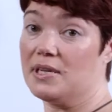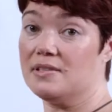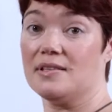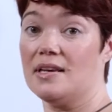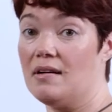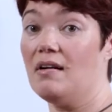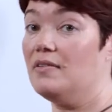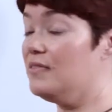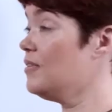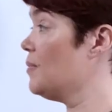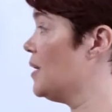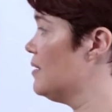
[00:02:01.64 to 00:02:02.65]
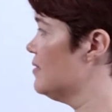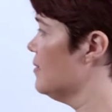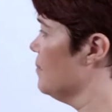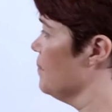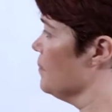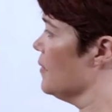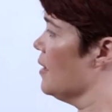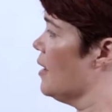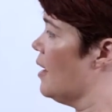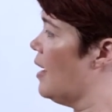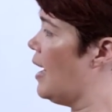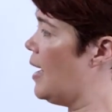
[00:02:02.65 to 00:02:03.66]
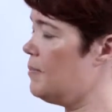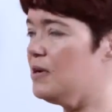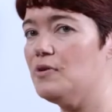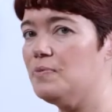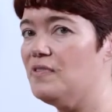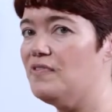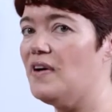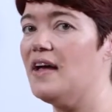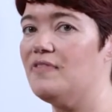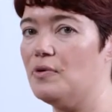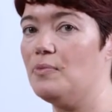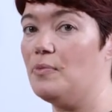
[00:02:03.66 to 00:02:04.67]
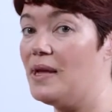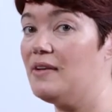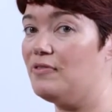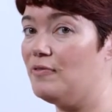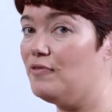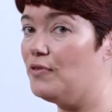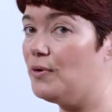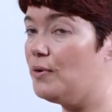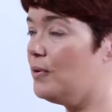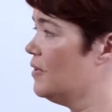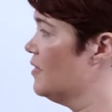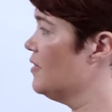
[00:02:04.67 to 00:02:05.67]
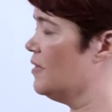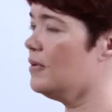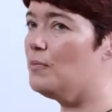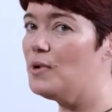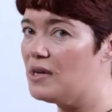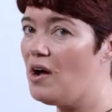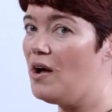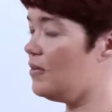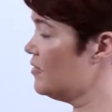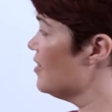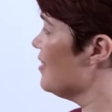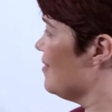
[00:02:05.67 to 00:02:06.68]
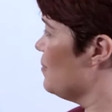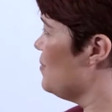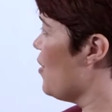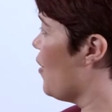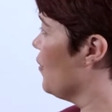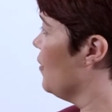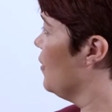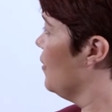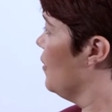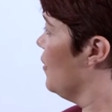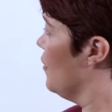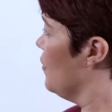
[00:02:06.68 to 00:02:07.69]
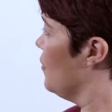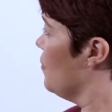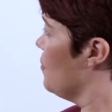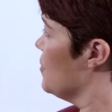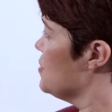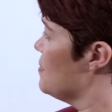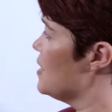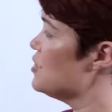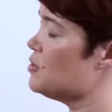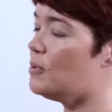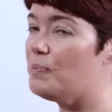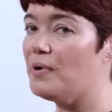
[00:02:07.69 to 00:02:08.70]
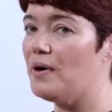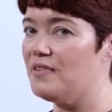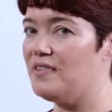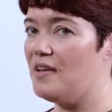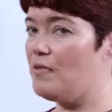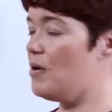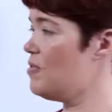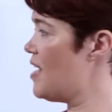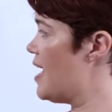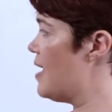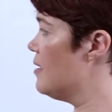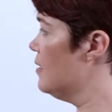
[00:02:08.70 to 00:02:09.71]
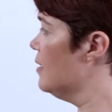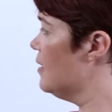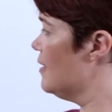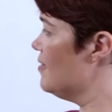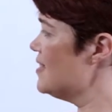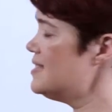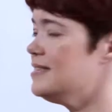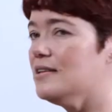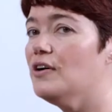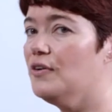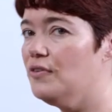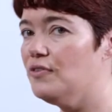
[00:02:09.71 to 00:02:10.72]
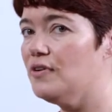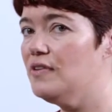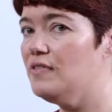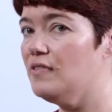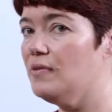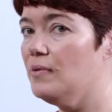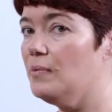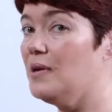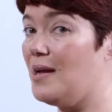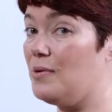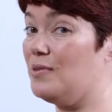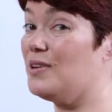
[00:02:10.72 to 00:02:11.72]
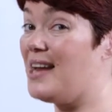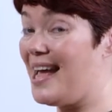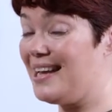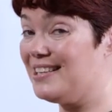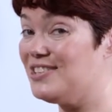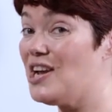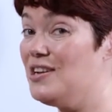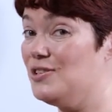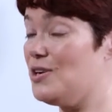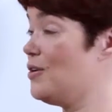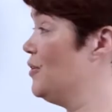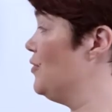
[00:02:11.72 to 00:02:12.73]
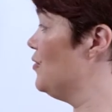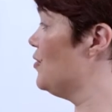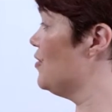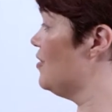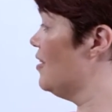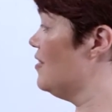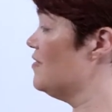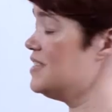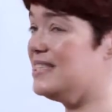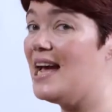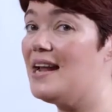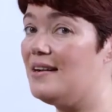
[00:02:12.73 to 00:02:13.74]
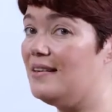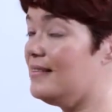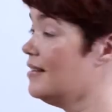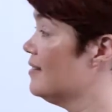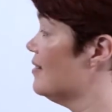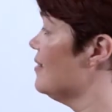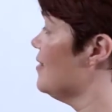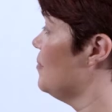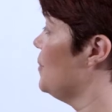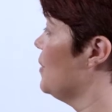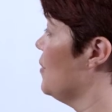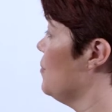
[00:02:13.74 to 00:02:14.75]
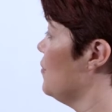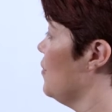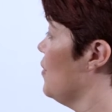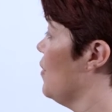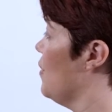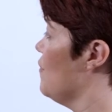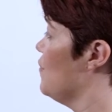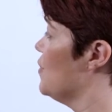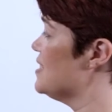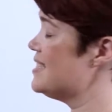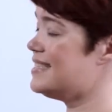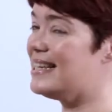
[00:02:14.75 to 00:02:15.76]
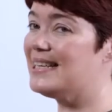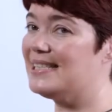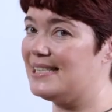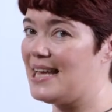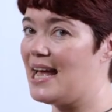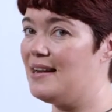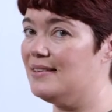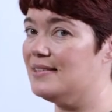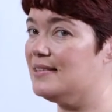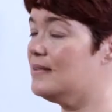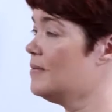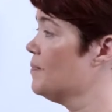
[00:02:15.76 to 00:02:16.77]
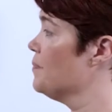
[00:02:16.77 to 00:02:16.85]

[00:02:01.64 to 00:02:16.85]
because they can't do it. How many groups of 5 can we make from 4? We can't, none. We must make sure we put our 0 there. This is the hundreds. We're going to exchange our hundreds for tens. So this becomes 46 tens.